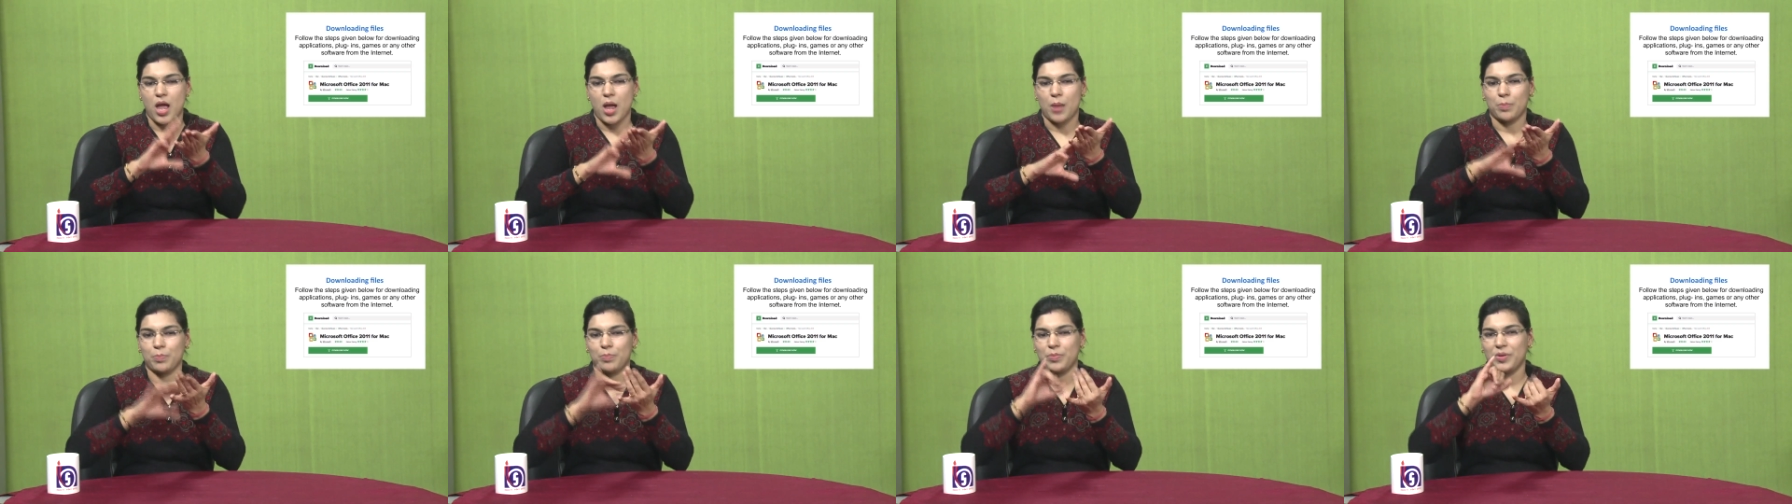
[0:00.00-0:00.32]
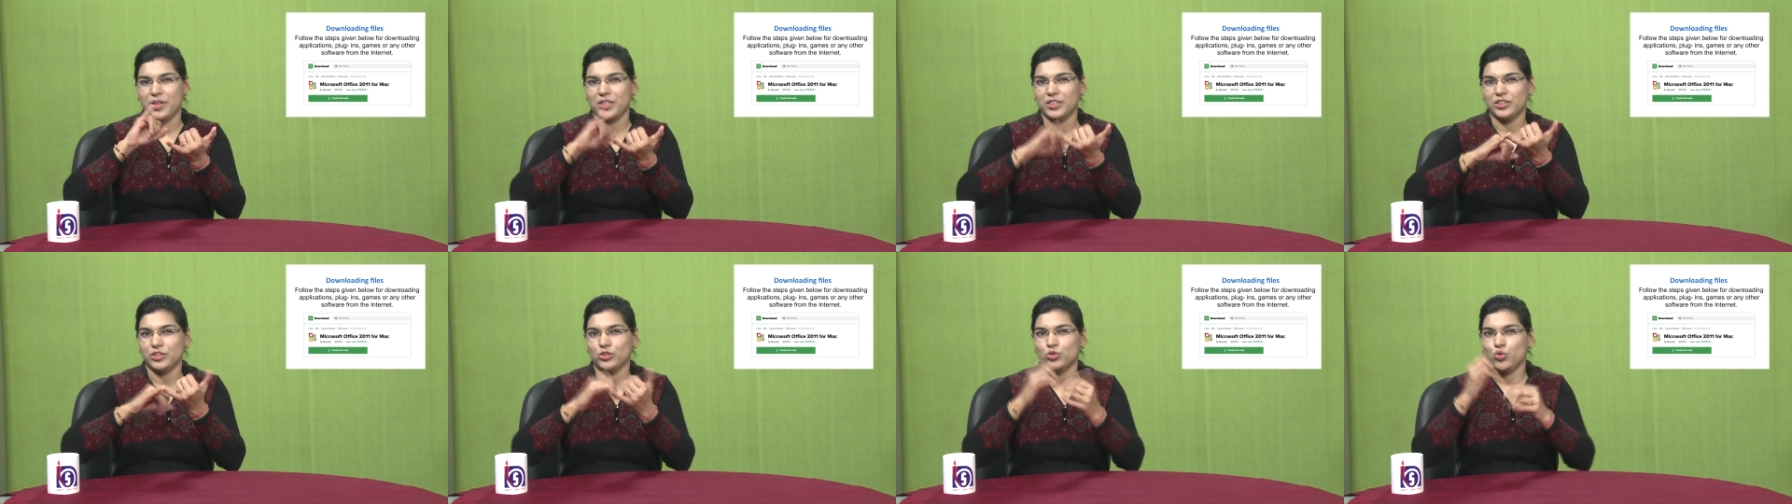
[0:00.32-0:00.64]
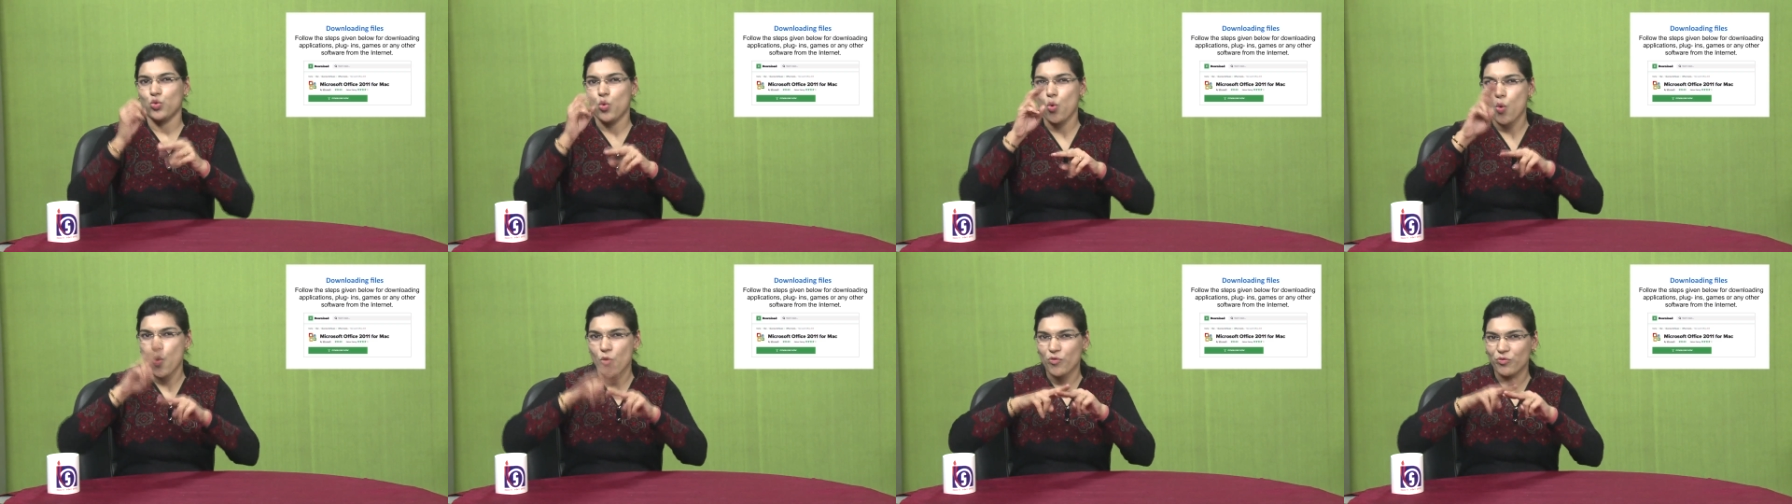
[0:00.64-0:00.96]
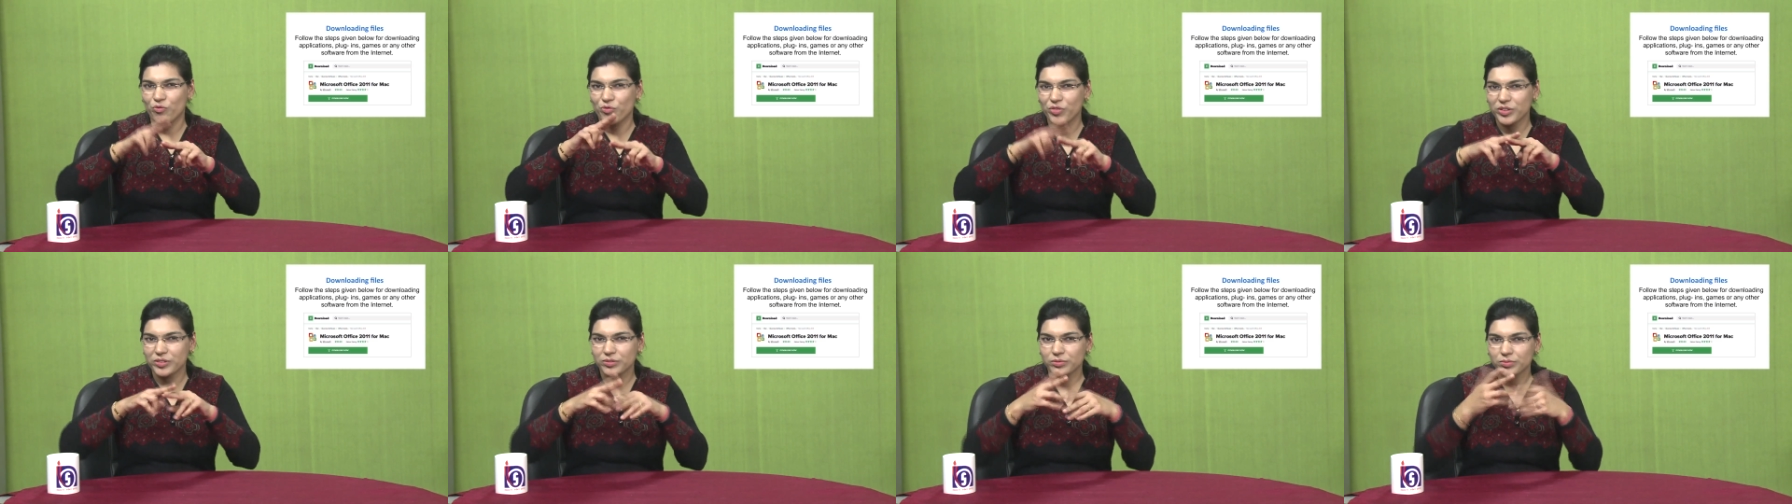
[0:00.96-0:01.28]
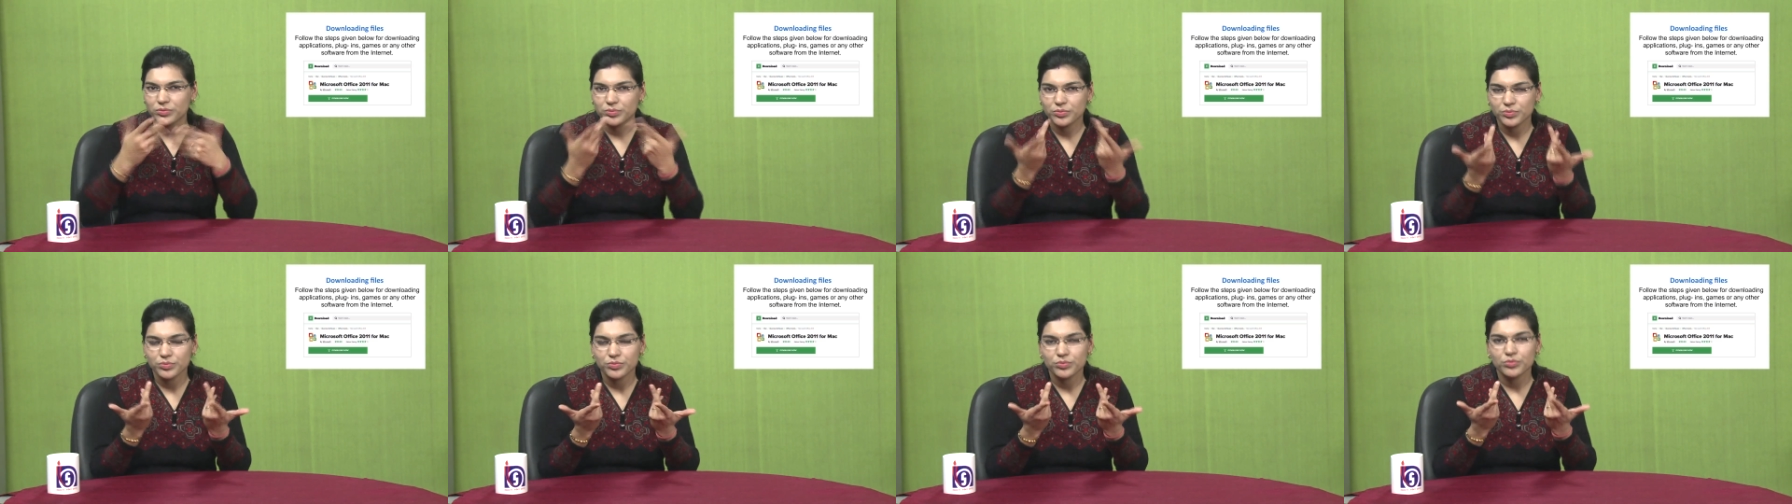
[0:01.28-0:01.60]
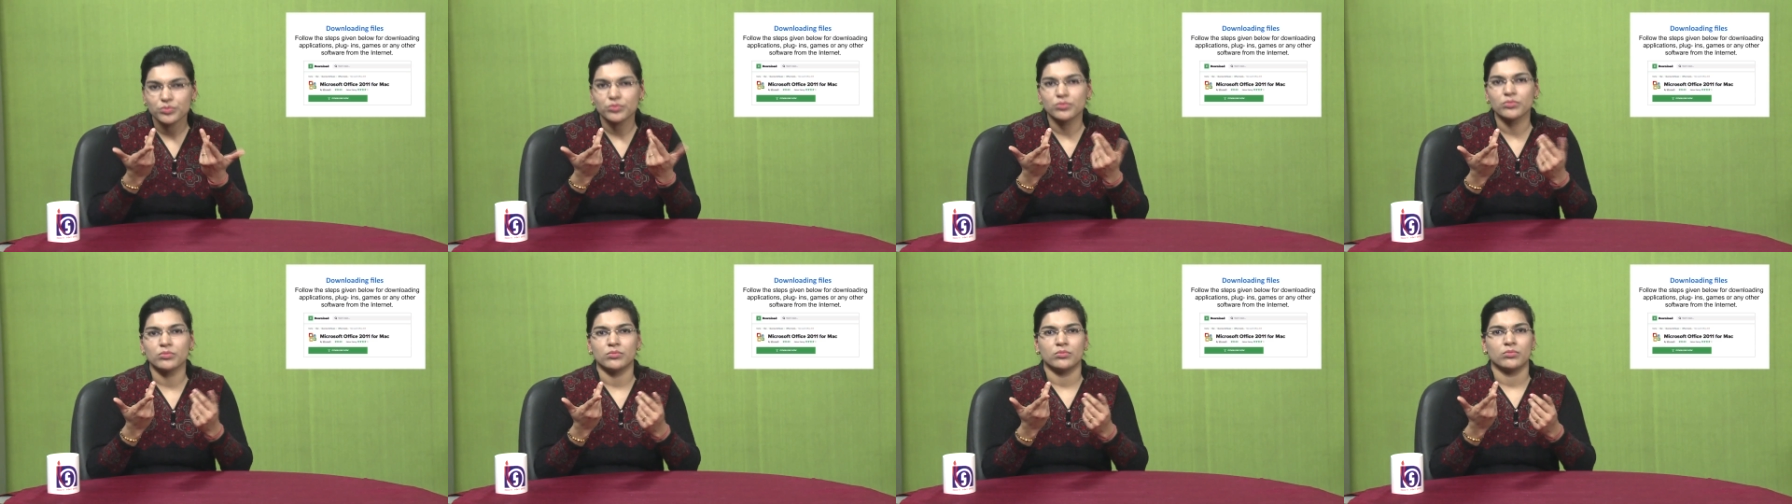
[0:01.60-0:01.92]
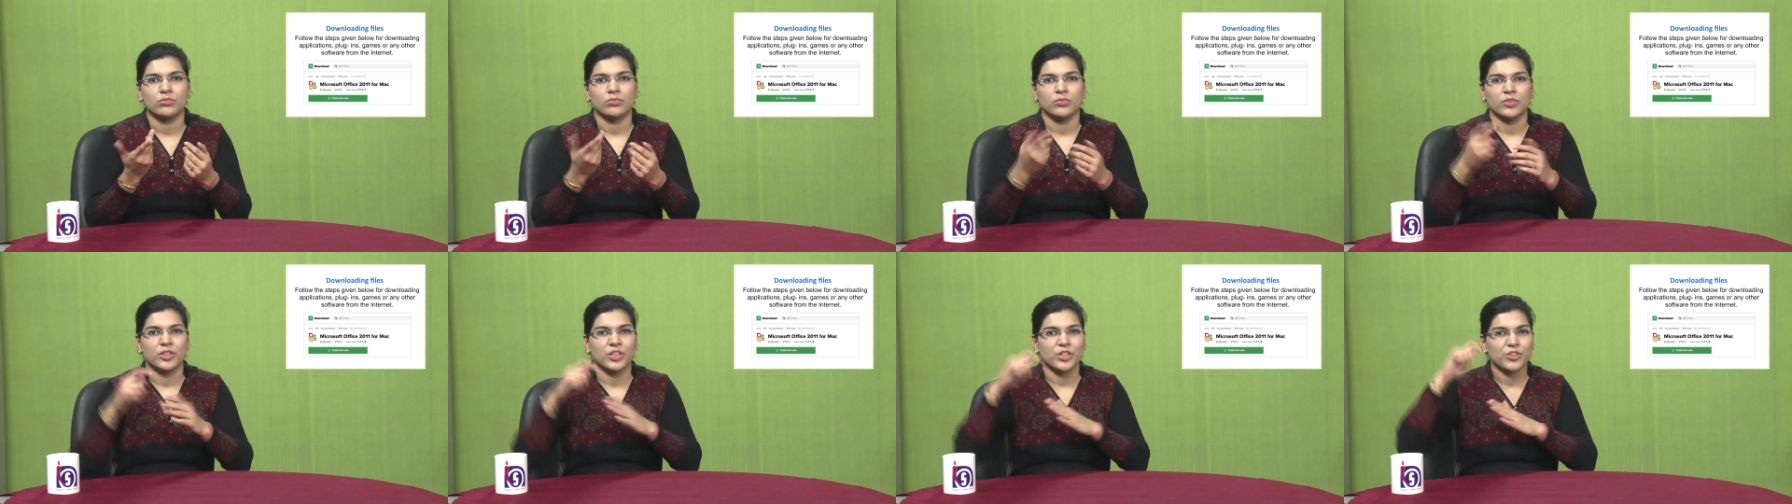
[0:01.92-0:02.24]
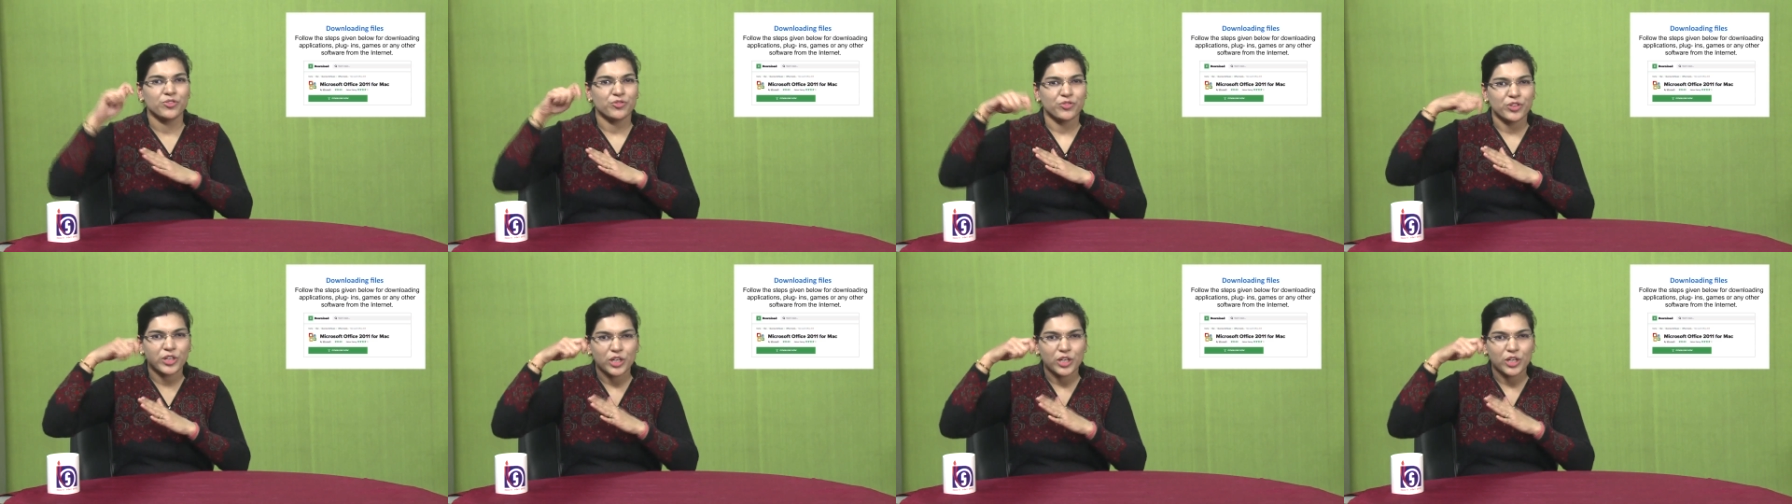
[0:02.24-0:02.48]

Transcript: for downloading applications,